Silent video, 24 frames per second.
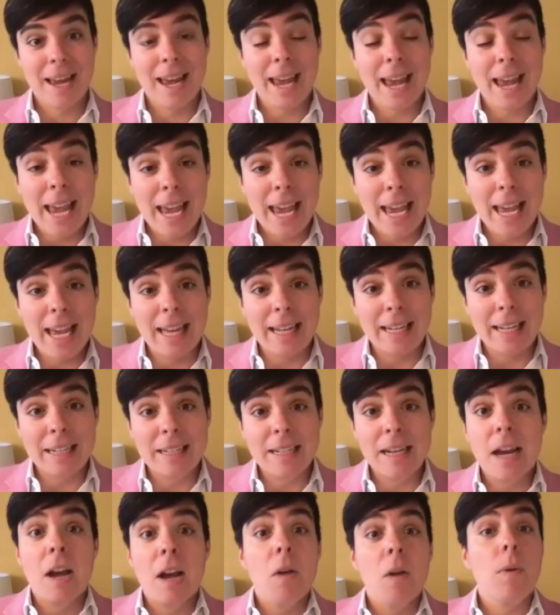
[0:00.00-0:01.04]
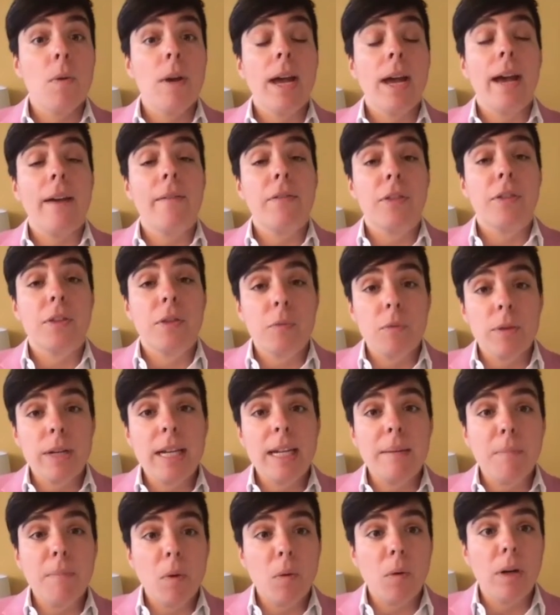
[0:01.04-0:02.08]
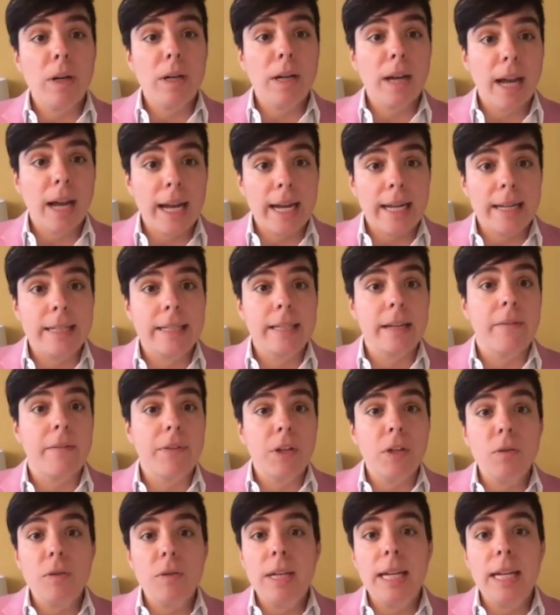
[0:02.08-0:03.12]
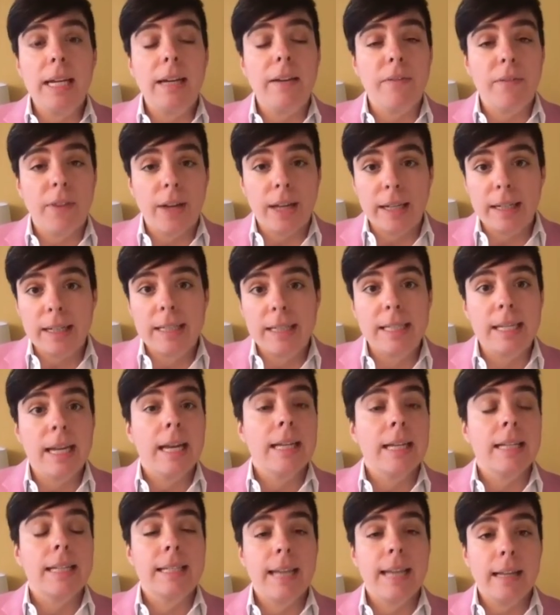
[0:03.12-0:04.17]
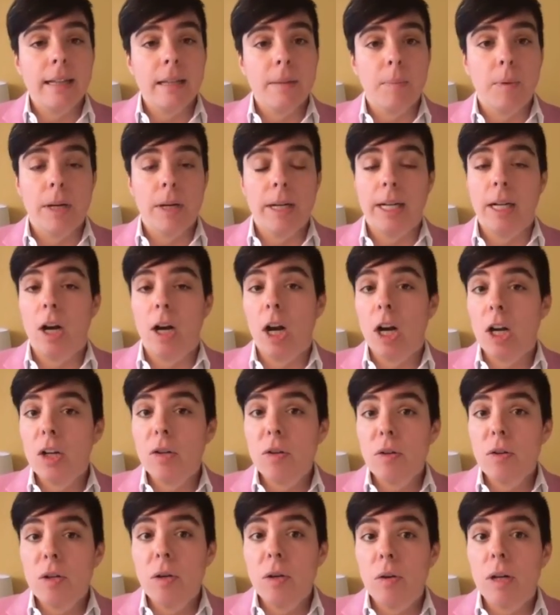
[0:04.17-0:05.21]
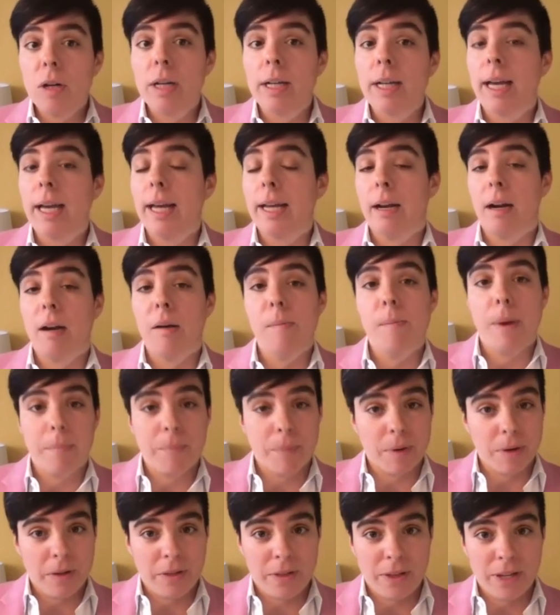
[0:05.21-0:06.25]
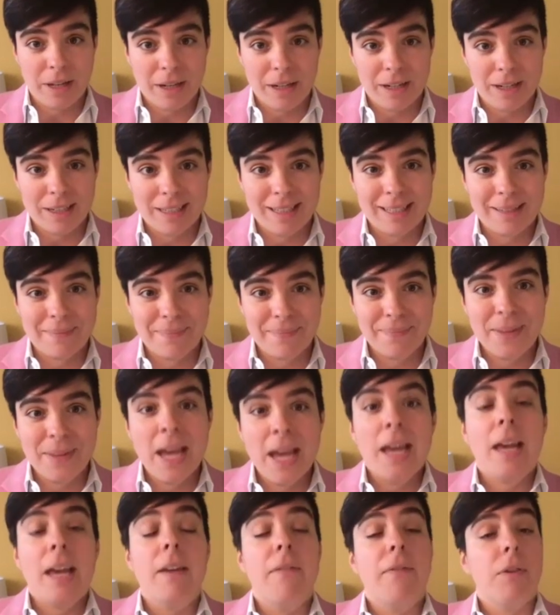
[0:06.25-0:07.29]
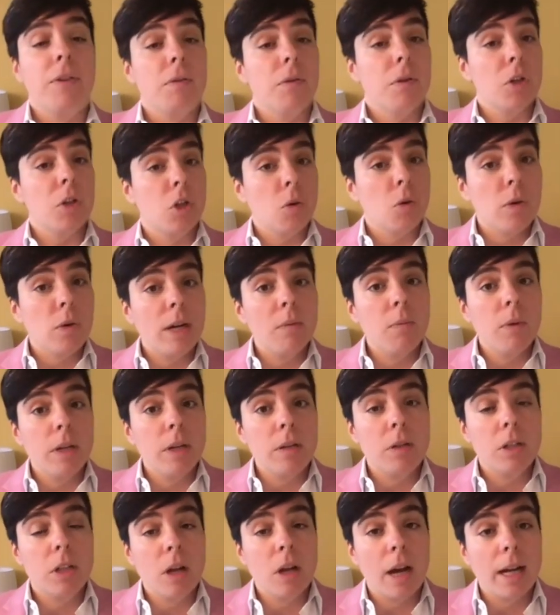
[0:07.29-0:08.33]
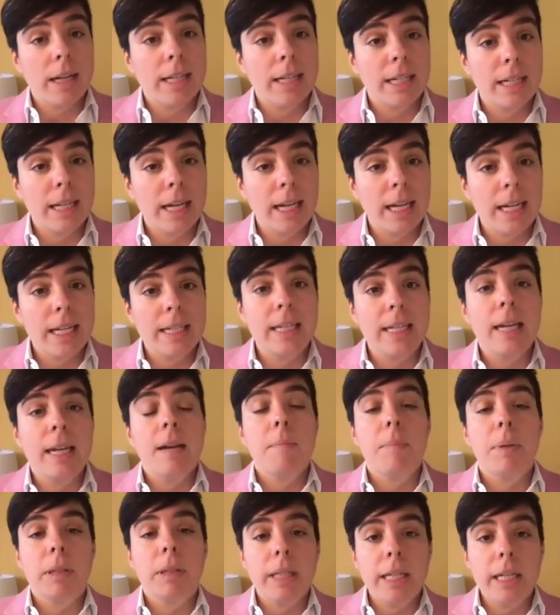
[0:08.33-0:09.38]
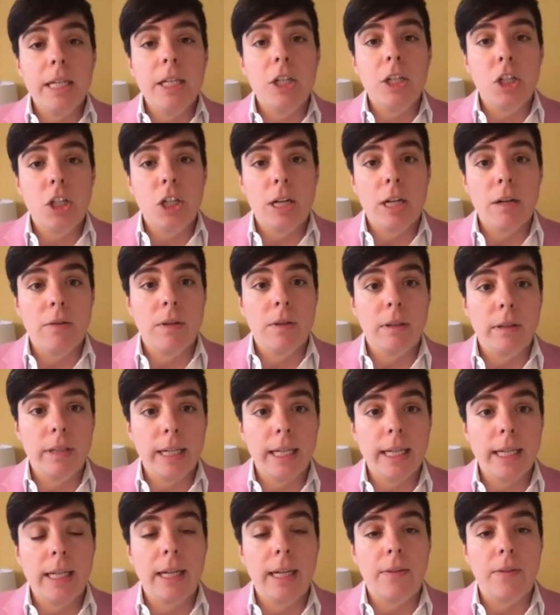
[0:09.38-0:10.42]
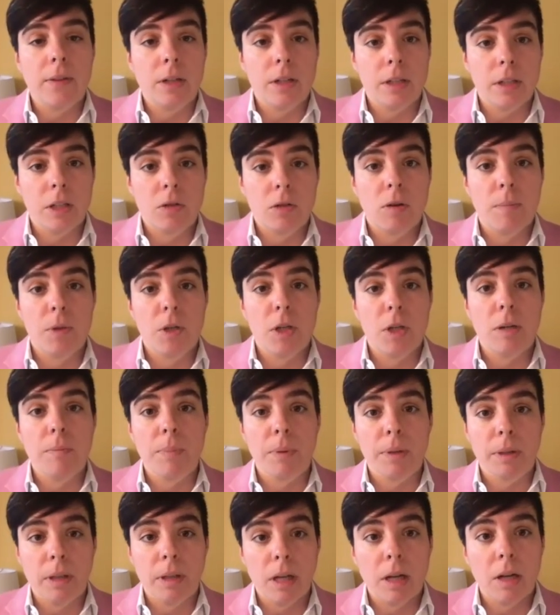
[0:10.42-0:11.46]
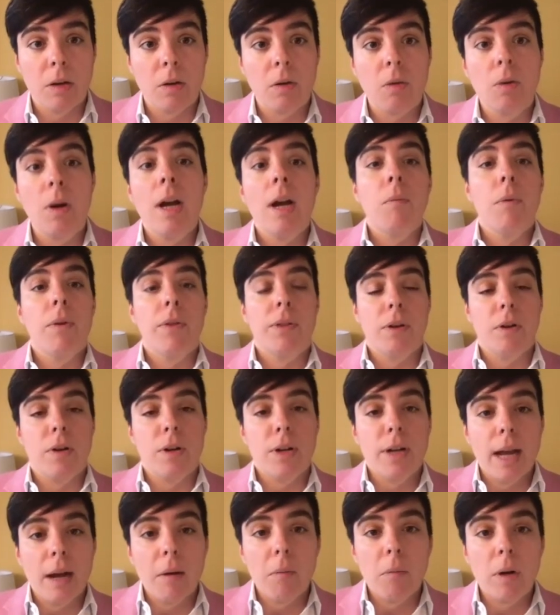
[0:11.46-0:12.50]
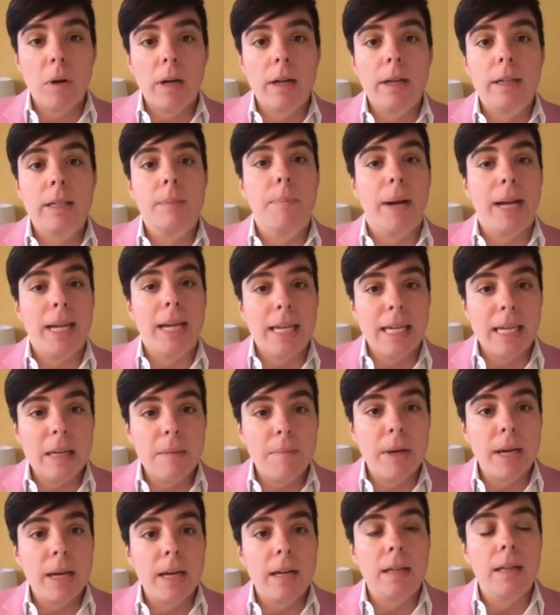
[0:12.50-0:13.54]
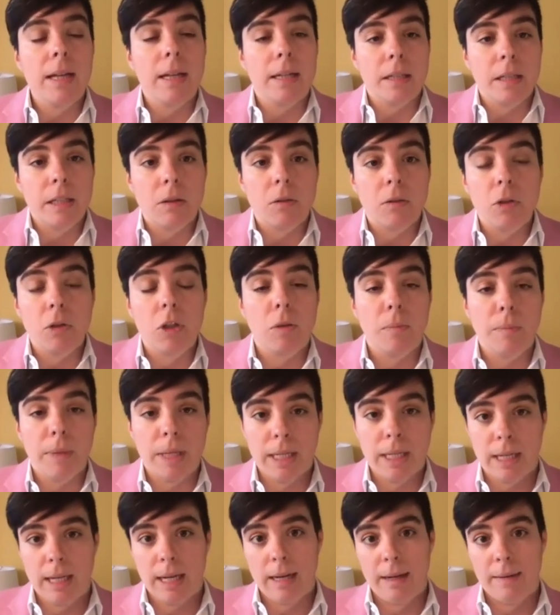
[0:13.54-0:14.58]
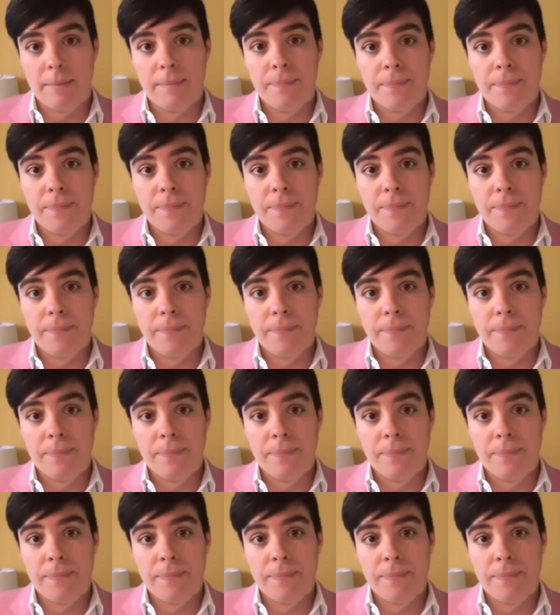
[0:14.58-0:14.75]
And we have three more nights of unique events celebrating Art New York and our member theaters. If you enjoyed what you saw tonight, please share the link in the description below with your networks by email and social media.